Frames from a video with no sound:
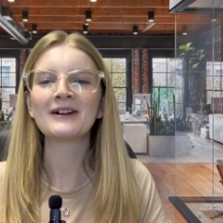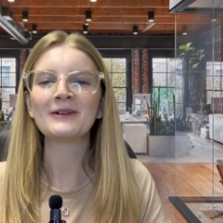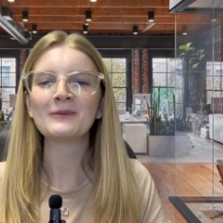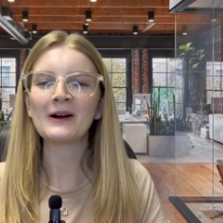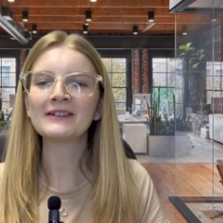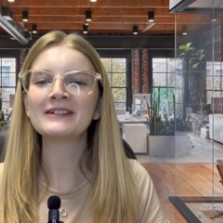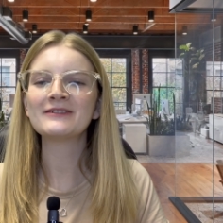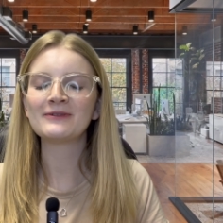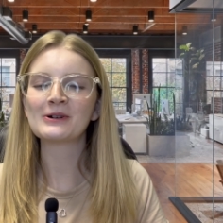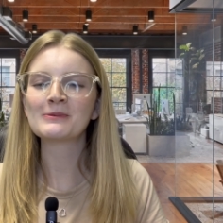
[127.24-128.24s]
While the
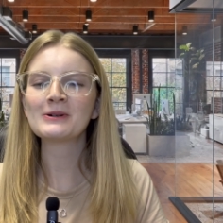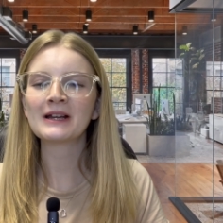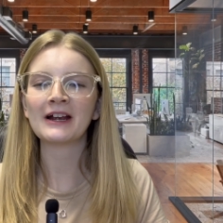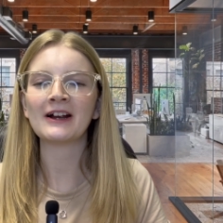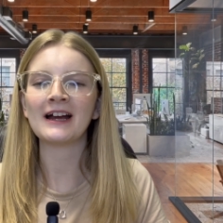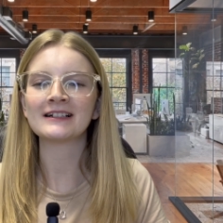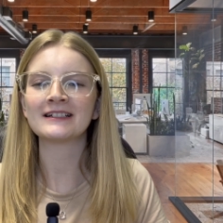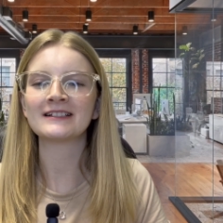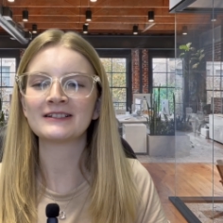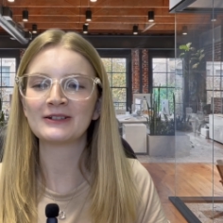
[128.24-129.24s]
Affordable Care Act
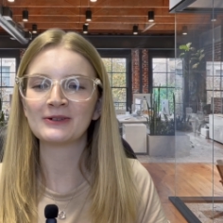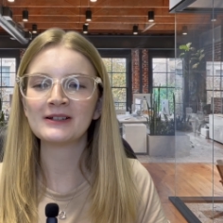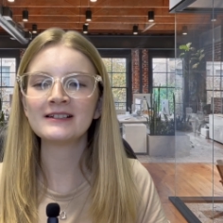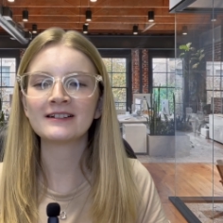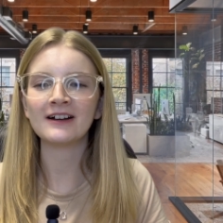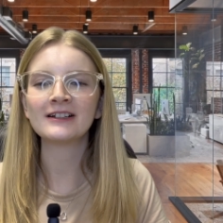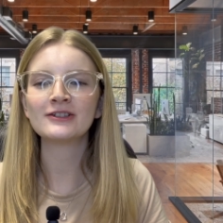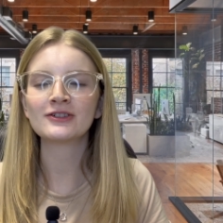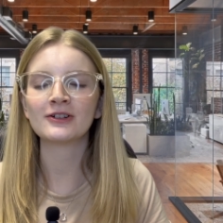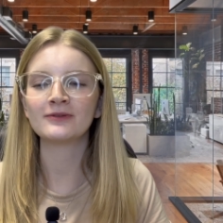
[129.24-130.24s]
has decreased
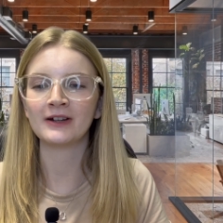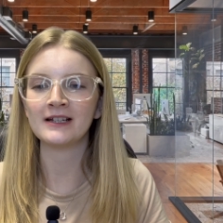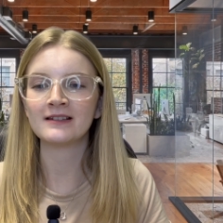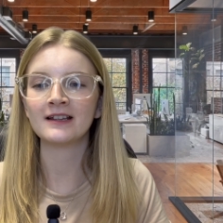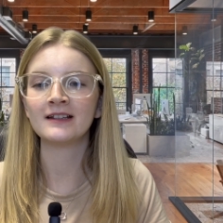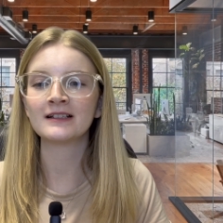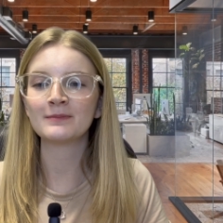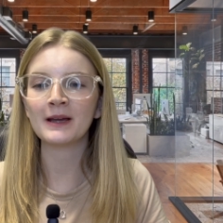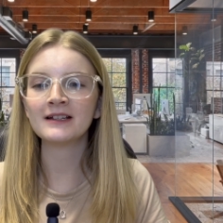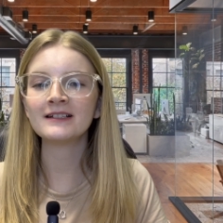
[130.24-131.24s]
uninsured rates and
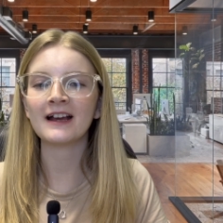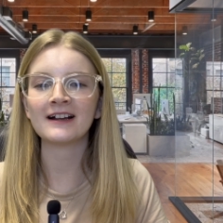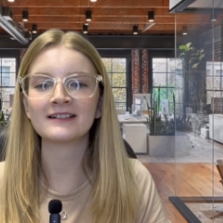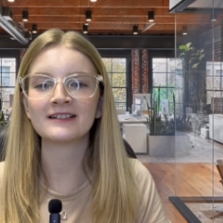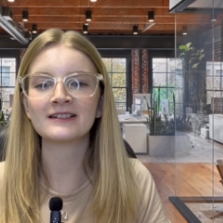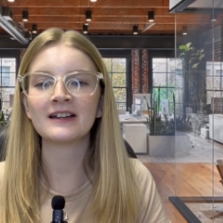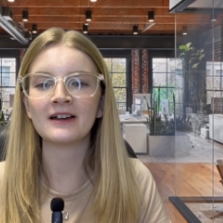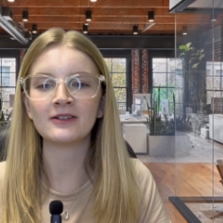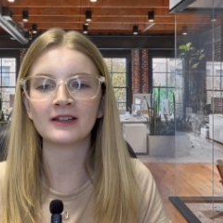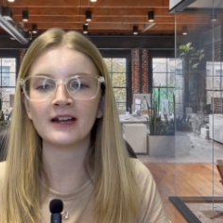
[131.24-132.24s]
expanded access to
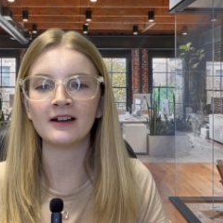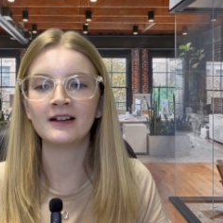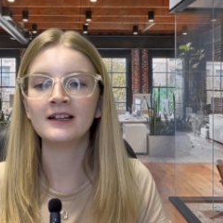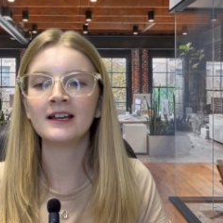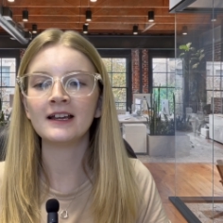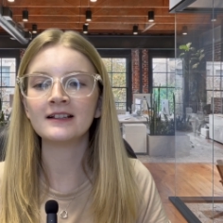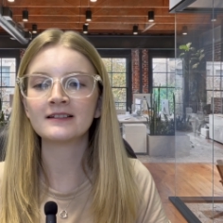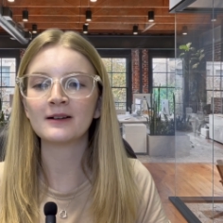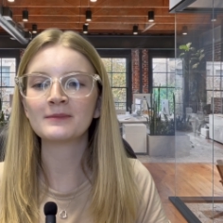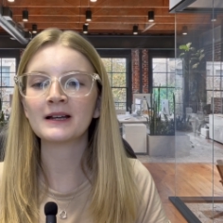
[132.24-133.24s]
healthcare, it
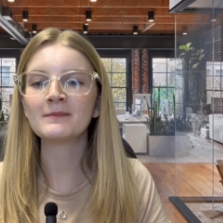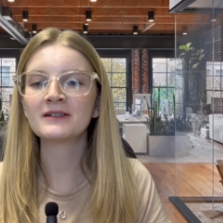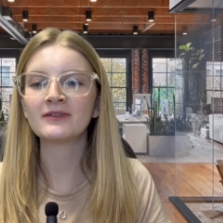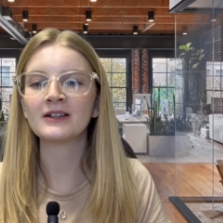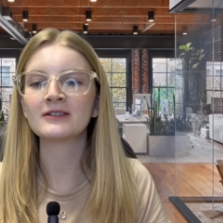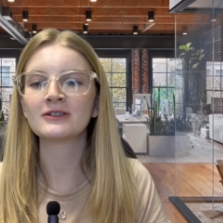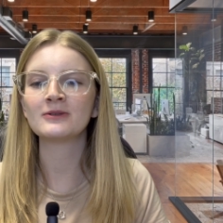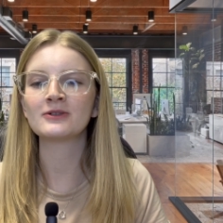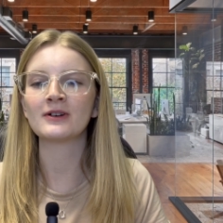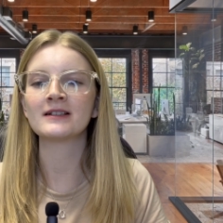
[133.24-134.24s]
sometimes fails to
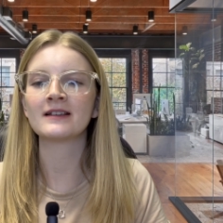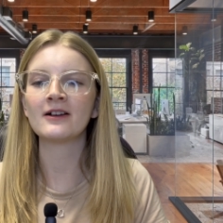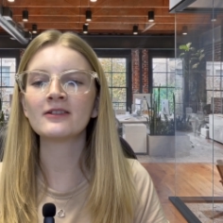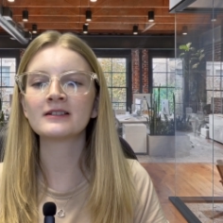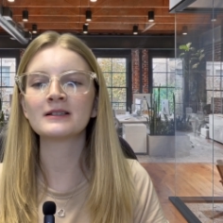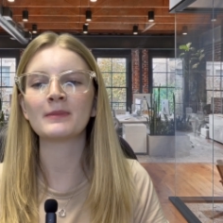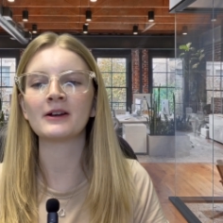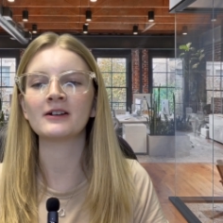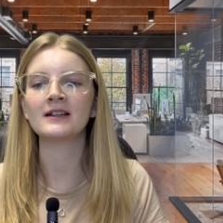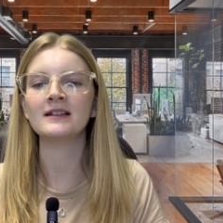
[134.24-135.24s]
address health
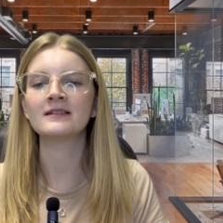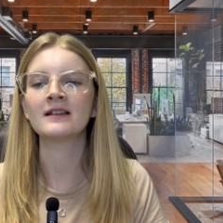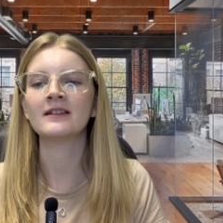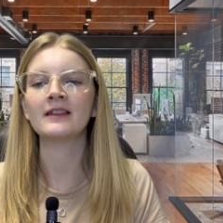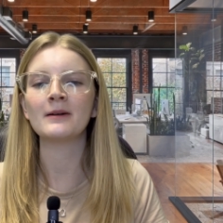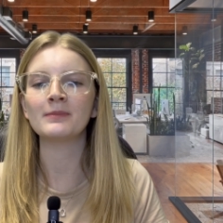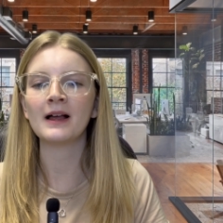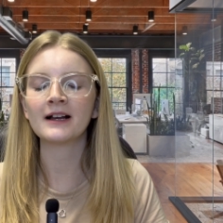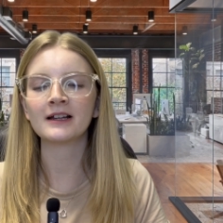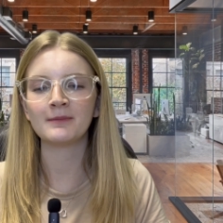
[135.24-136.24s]
disparities that
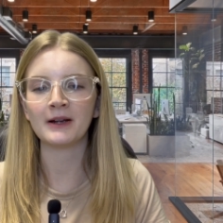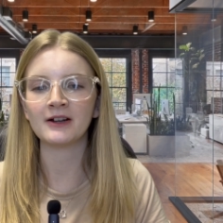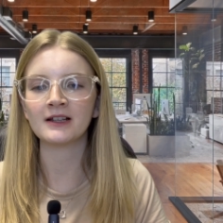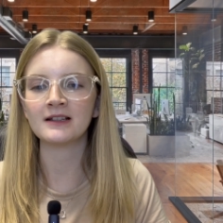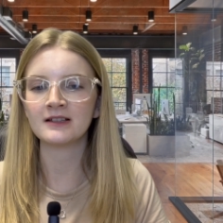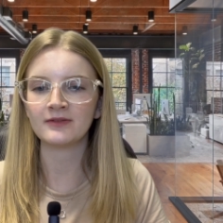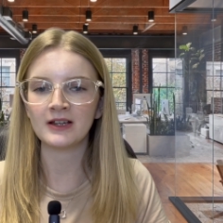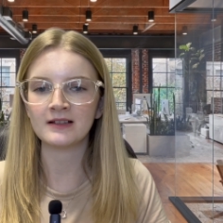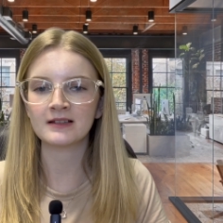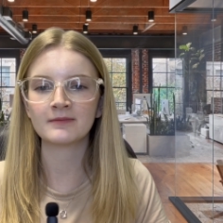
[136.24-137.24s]
Black Americans
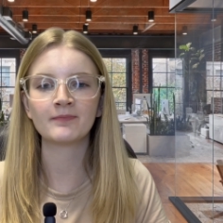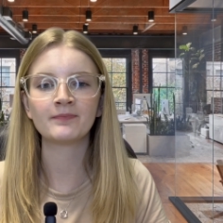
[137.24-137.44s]
face.